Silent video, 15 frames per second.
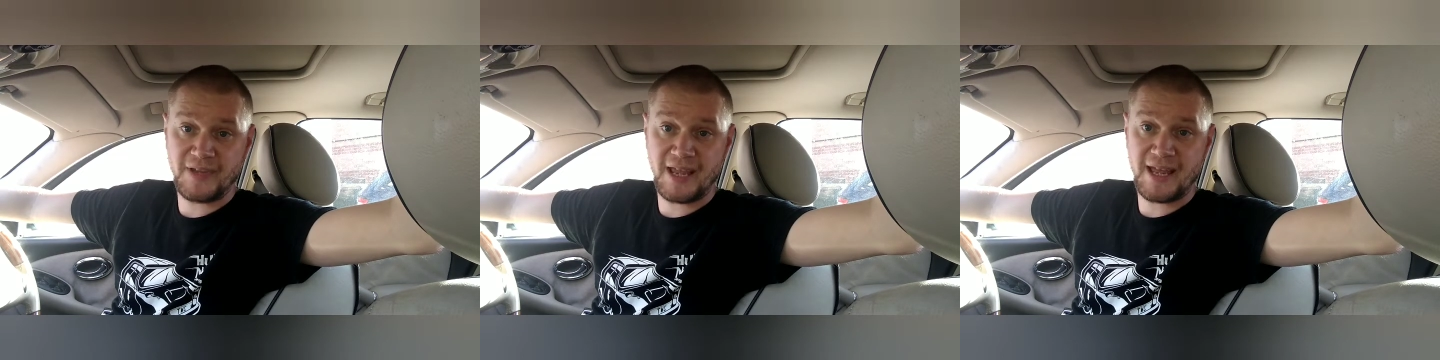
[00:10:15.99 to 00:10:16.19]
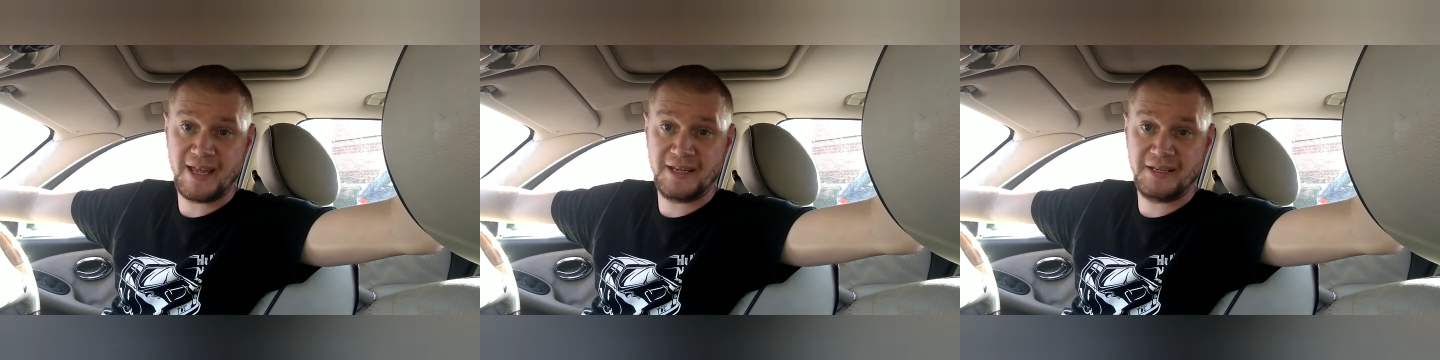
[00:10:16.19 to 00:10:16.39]

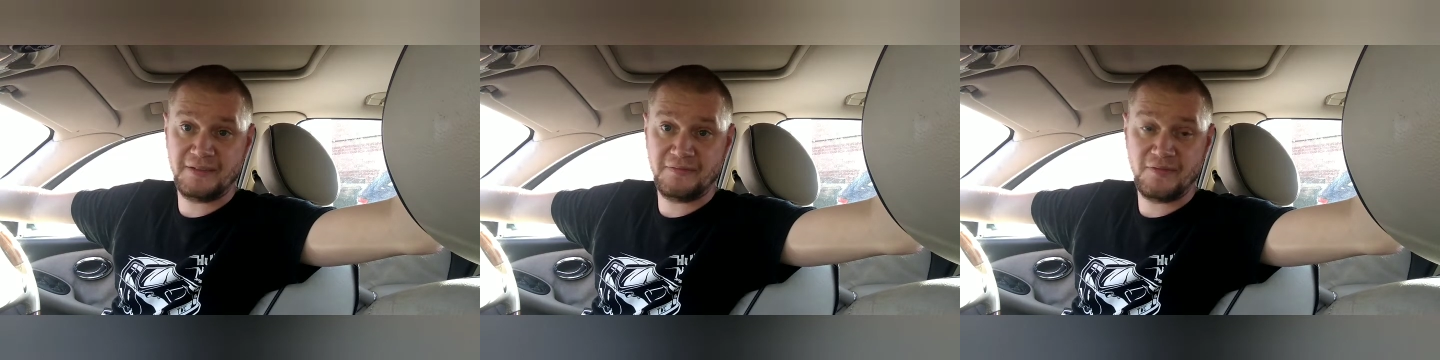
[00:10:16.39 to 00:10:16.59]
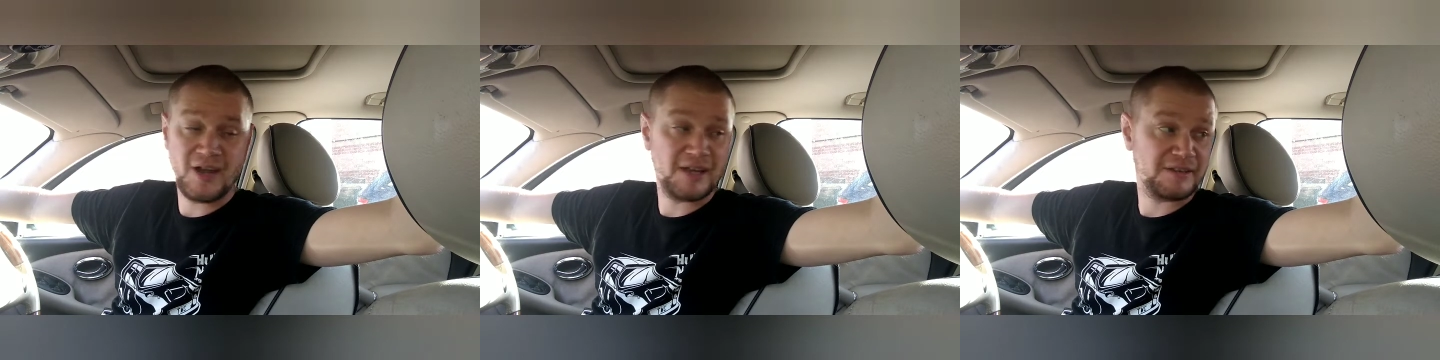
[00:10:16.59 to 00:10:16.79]
and
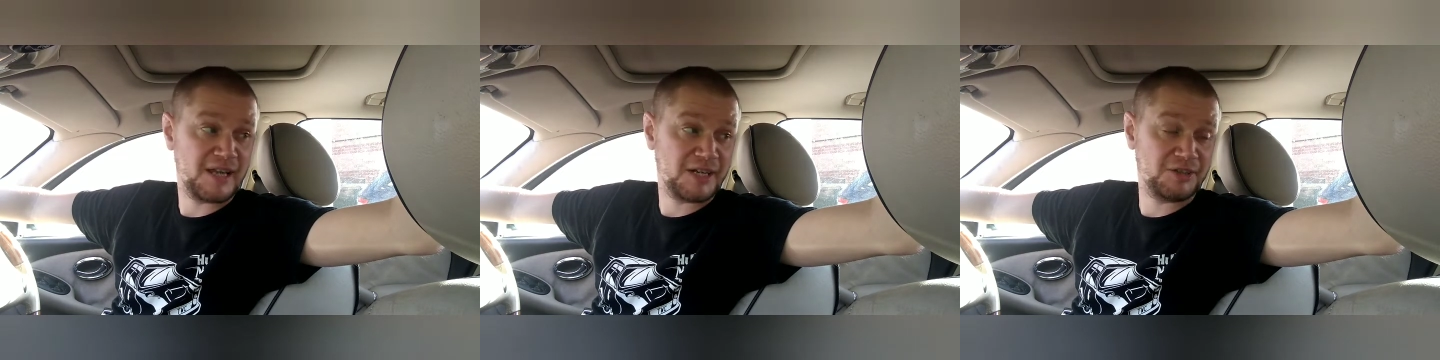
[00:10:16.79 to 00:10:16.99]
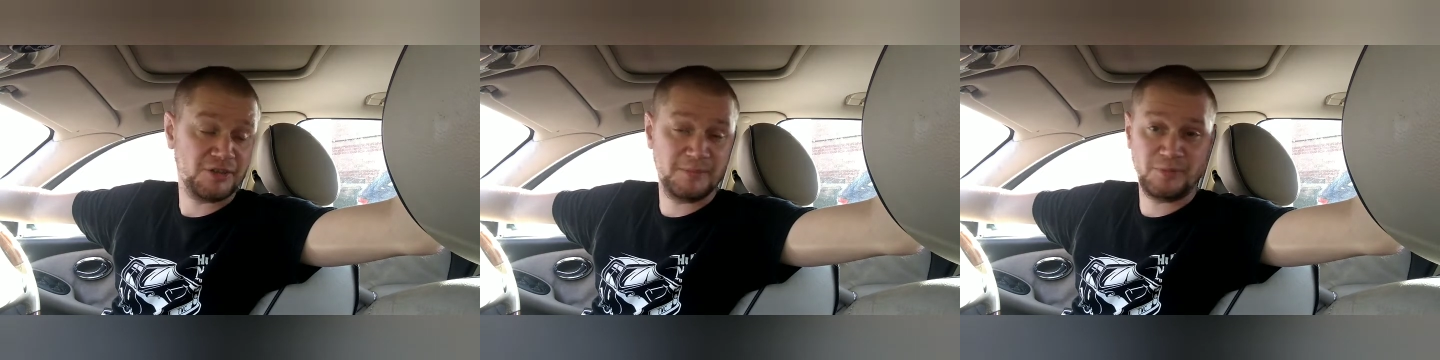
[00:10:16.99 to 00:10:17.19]
that's
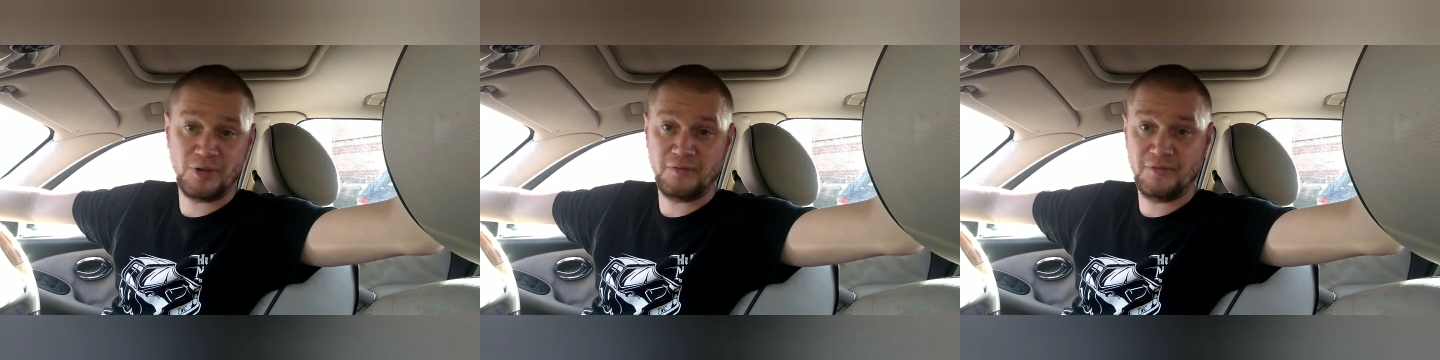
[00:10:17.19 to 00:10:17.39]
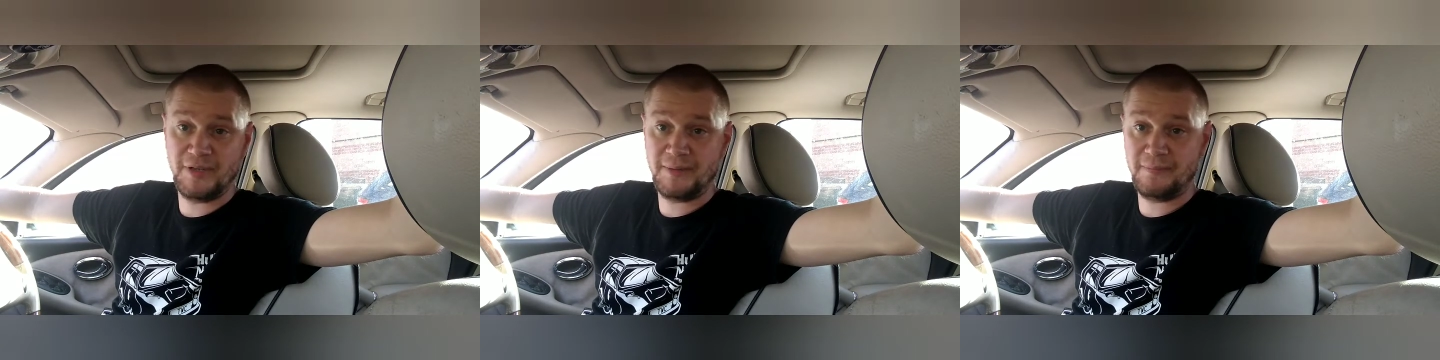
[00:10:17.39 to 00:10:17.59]
actually
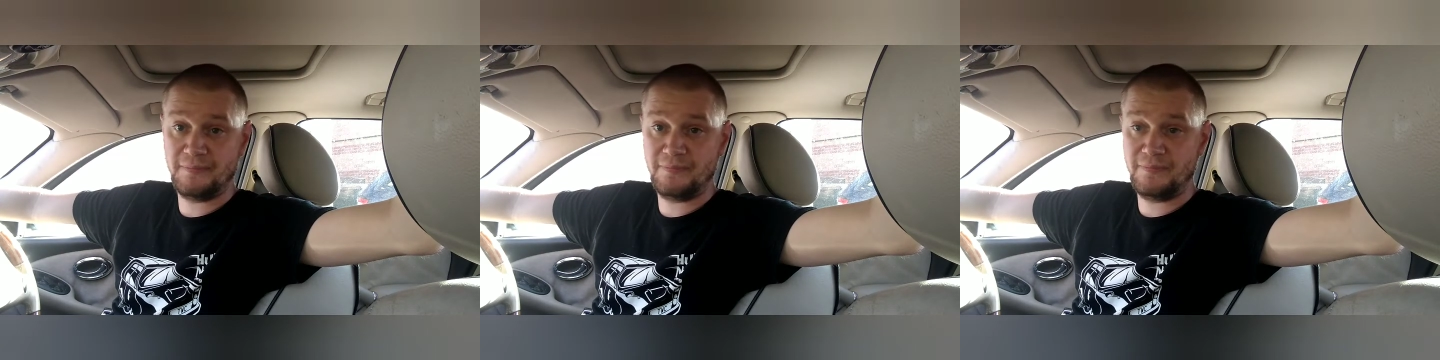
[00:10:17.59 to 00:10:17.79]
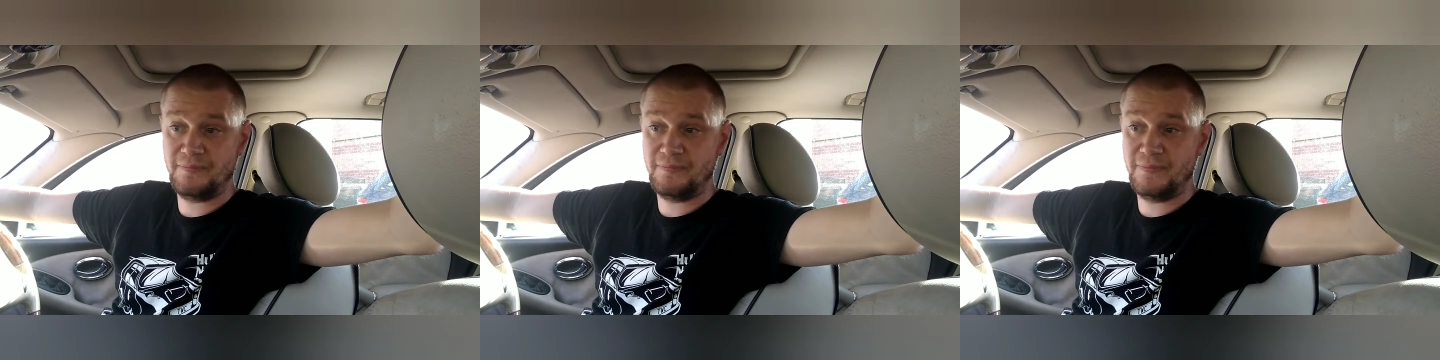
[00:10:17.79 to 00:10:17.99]
brought the
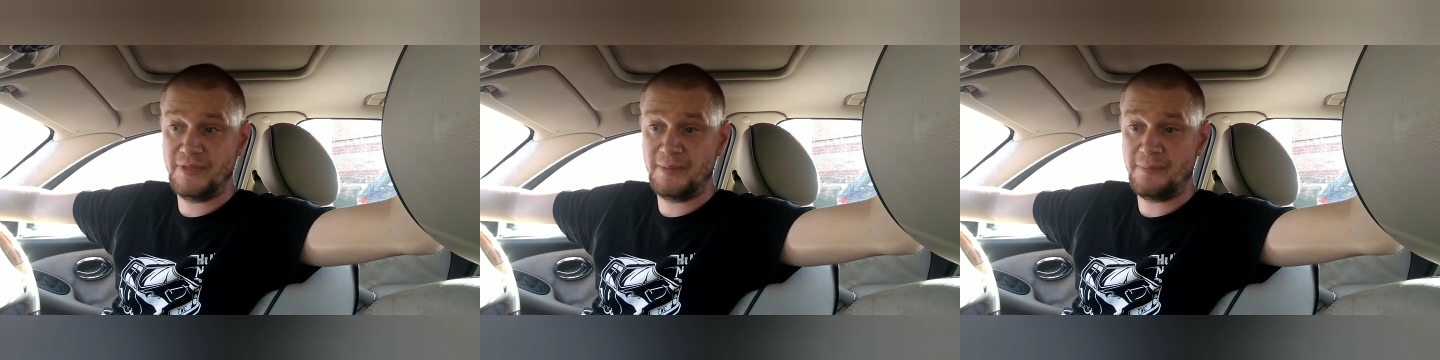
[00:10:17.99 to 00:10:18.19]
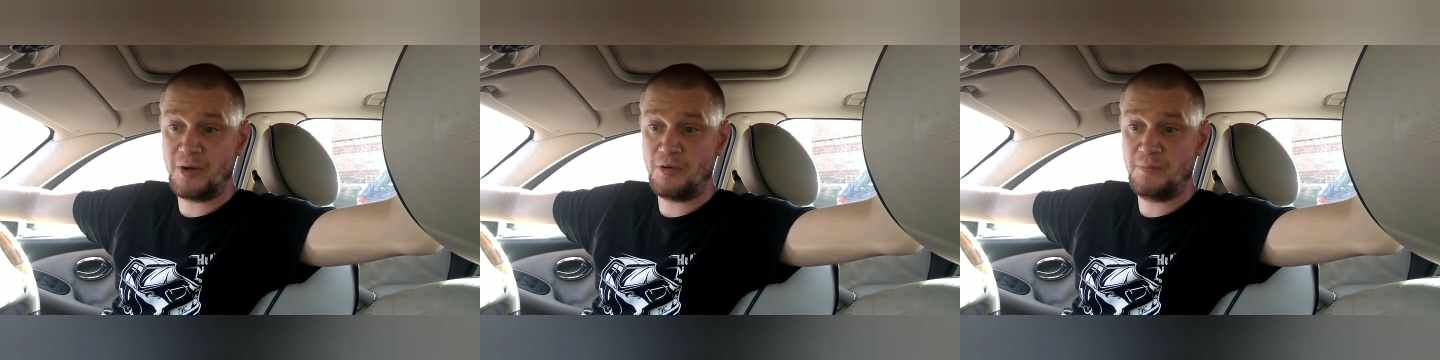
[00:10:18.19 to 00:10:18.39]

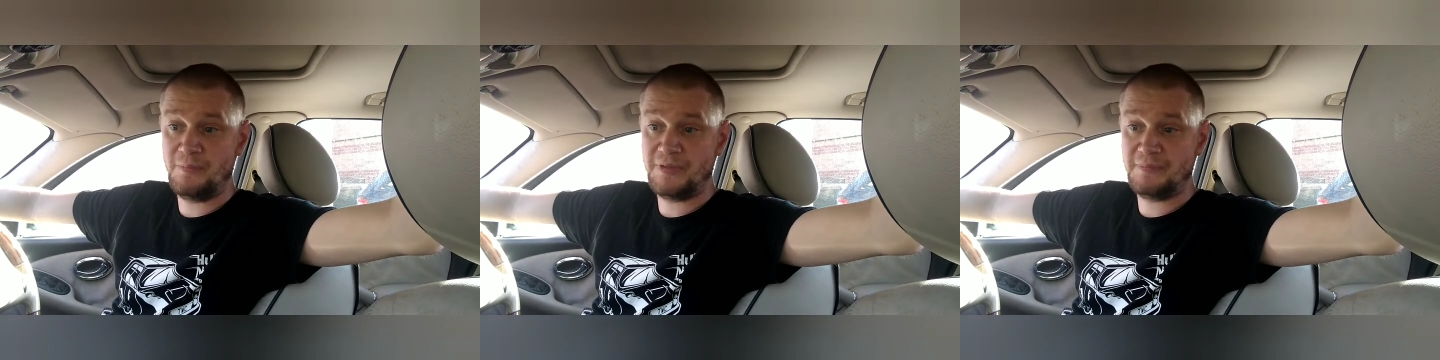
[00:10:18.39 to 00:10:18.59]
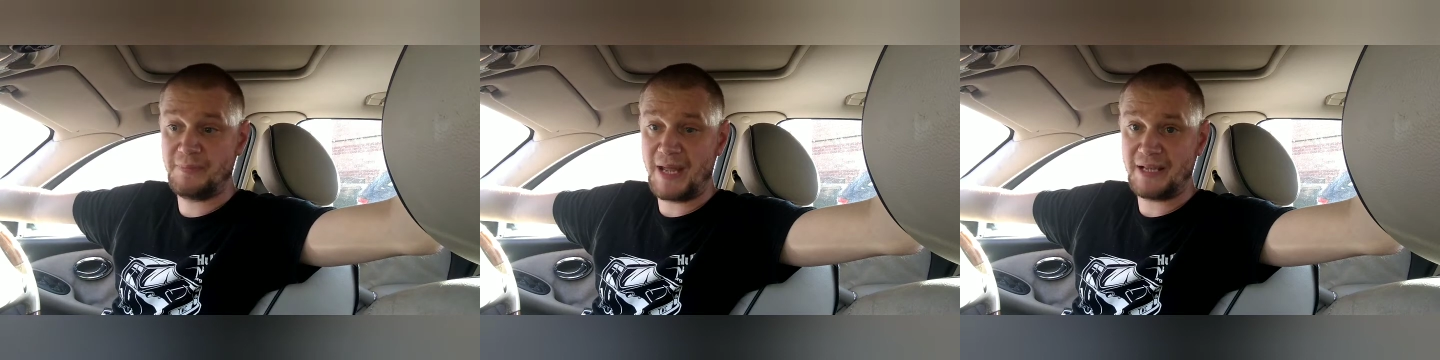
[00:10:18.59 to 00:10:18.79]

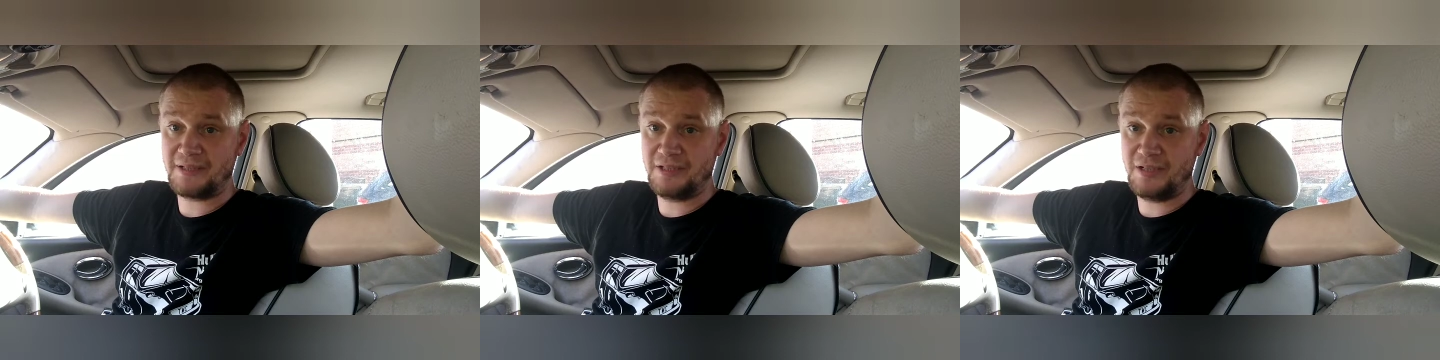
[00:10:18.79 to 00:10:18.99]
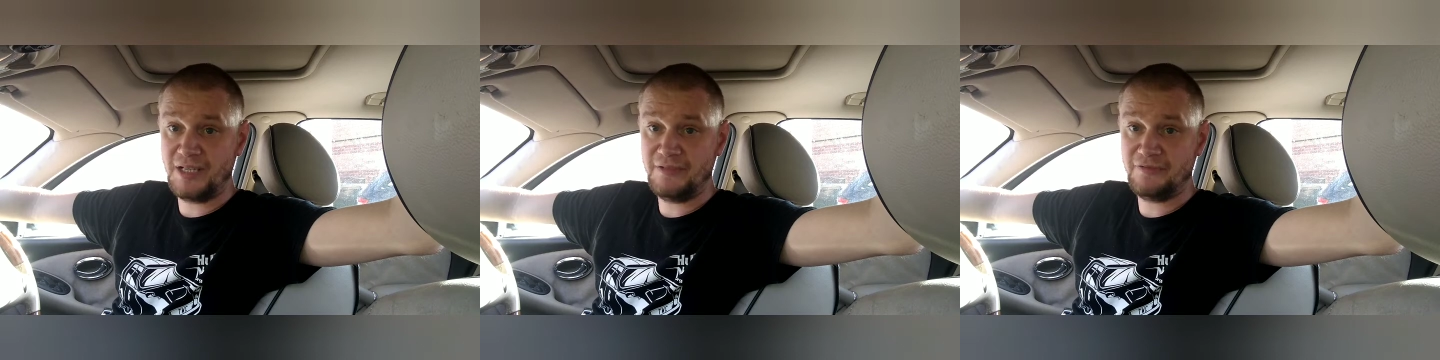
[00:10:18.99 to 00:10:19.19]
bulbs back
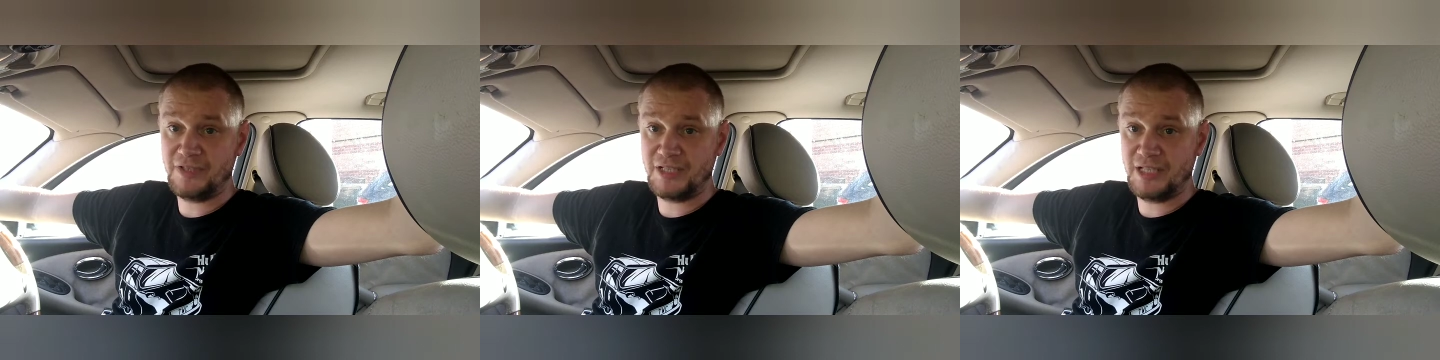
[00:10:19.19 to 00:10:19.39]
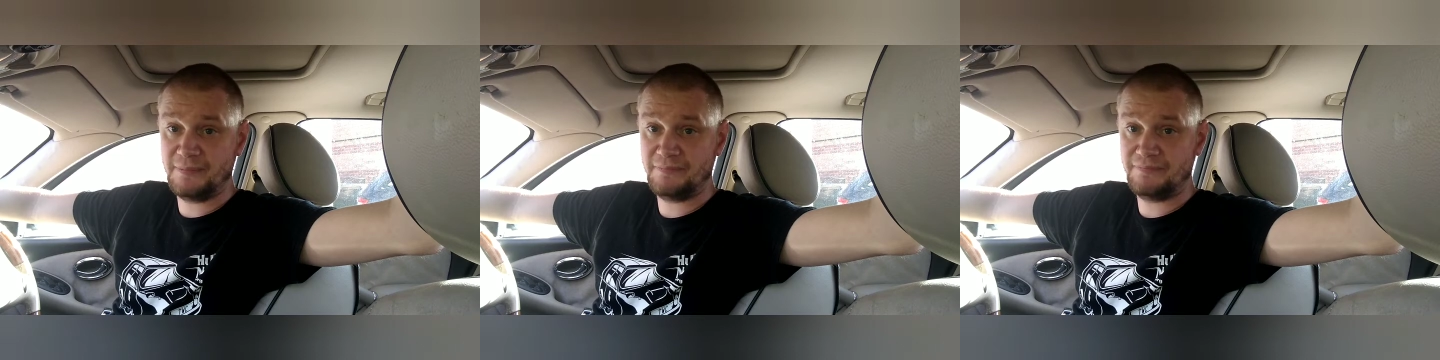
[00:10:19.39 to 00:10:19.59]
to life
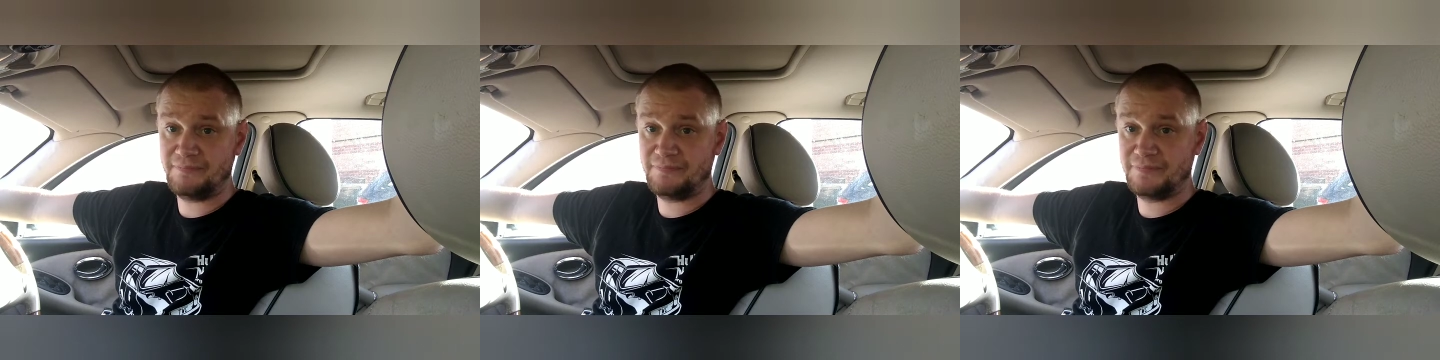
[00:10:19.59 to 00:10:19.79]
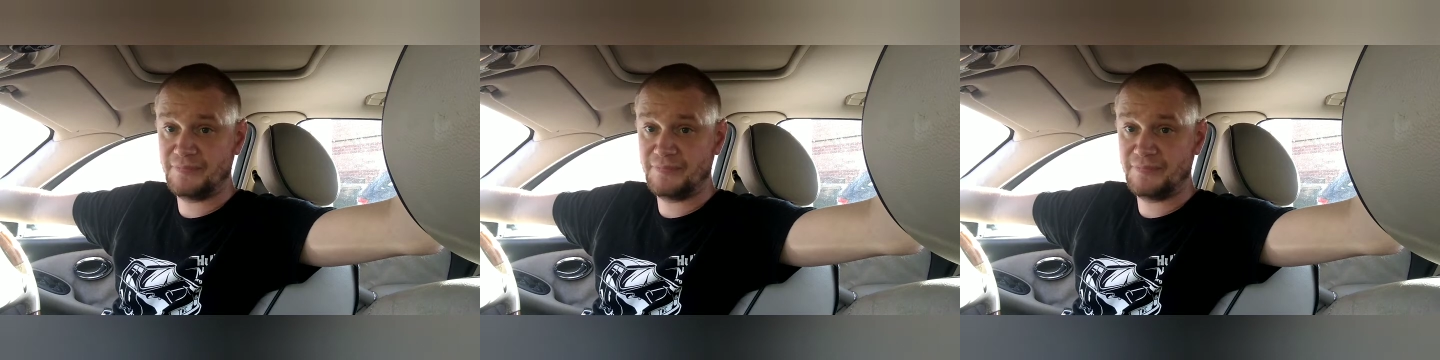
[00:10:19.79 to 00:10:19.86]
again.